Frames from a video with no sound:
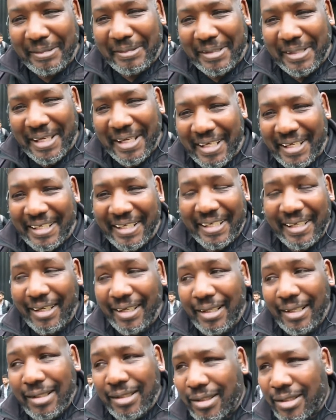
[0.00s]
what
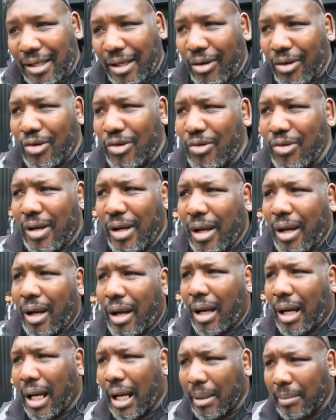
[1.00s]
I'm saying? So,
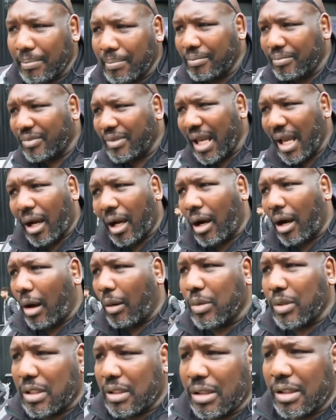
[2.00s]

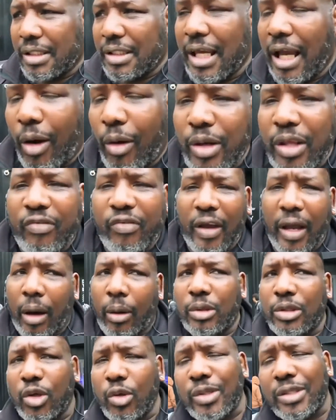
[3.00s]
I would.
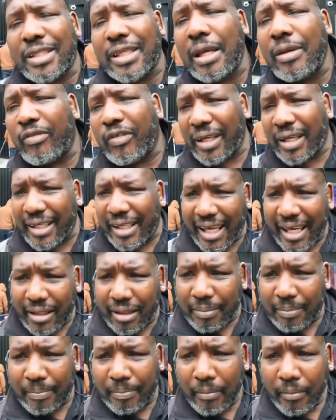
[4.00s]
I would do the same thing
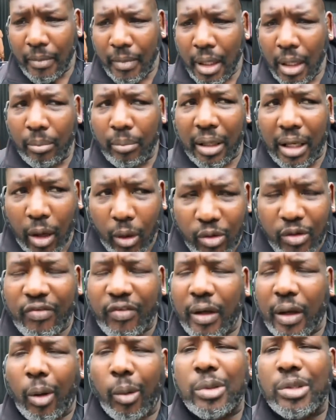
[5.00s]
again, but the only
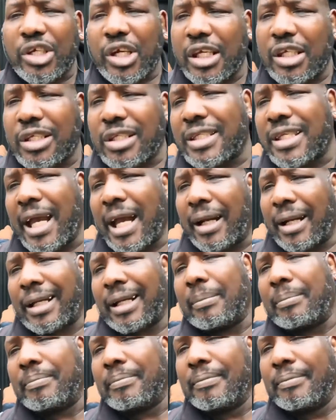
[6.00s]
thing I would change is the
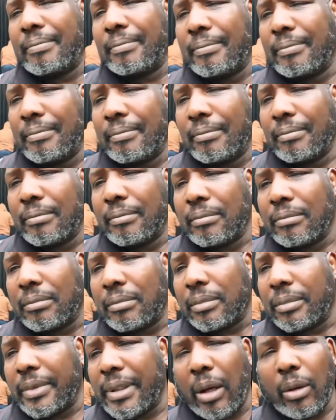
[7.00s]
outcome.
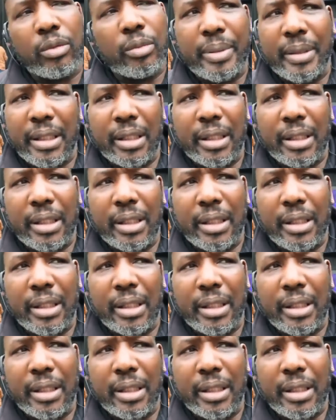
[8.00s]
That would be.